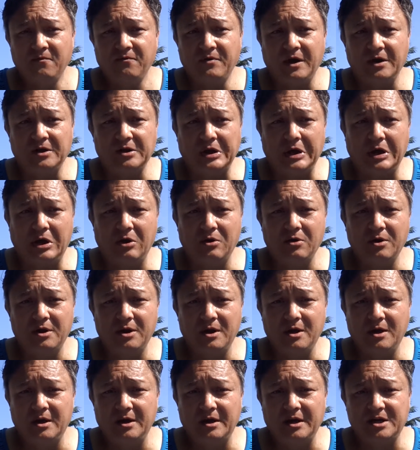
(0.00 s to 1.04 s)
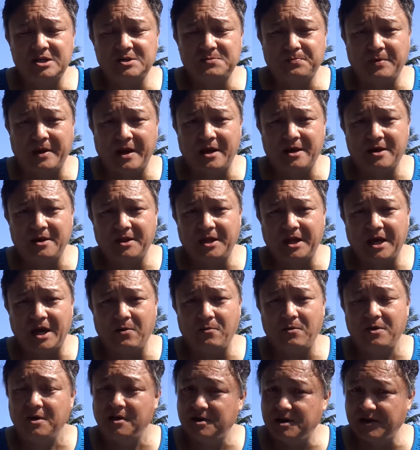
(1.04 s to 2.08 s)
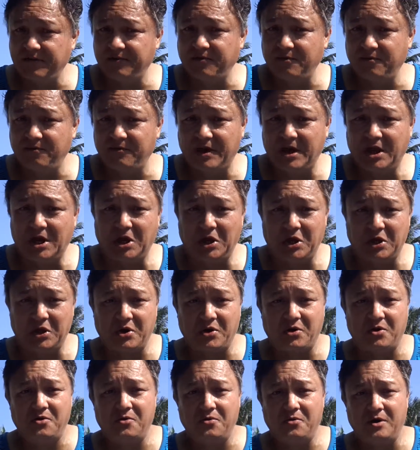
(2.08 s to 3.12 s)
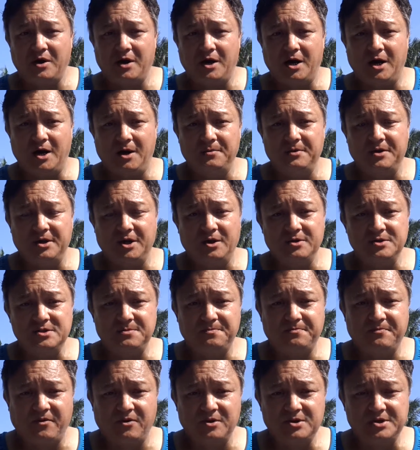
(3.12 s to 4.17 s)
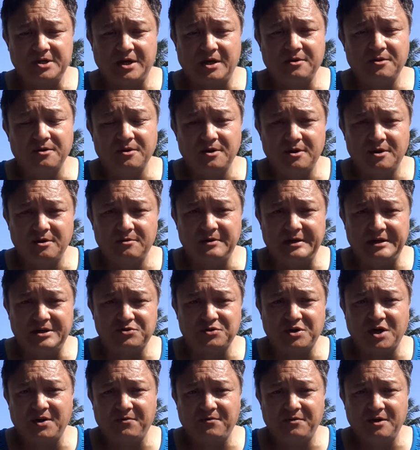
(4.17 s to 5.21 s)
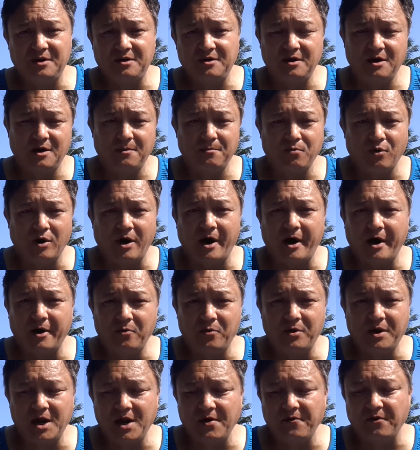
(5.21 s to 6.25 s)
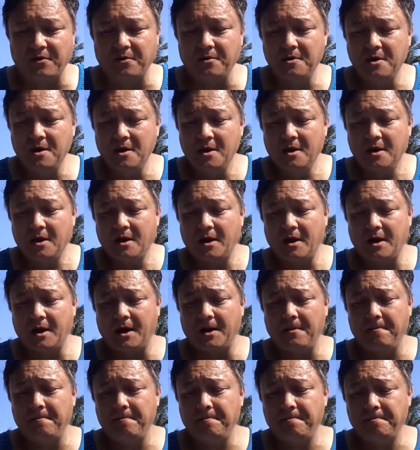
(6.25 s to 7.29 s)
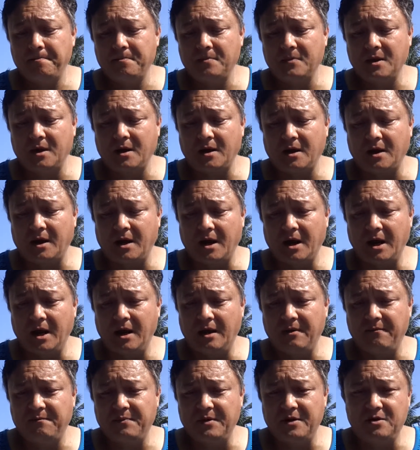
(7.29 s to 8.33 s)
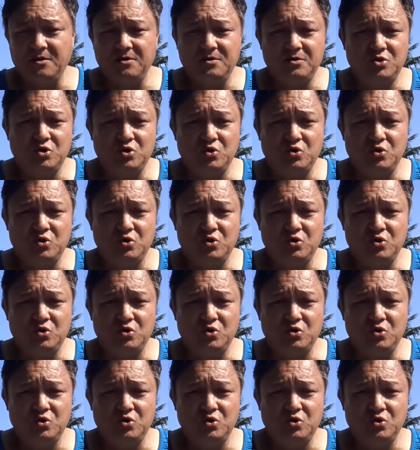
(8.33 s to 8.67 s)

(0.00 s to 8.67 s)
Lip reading: fact, I'm going to expand on that with a different video to help some folks out. They're going to be traveling abroad, whatever. I have been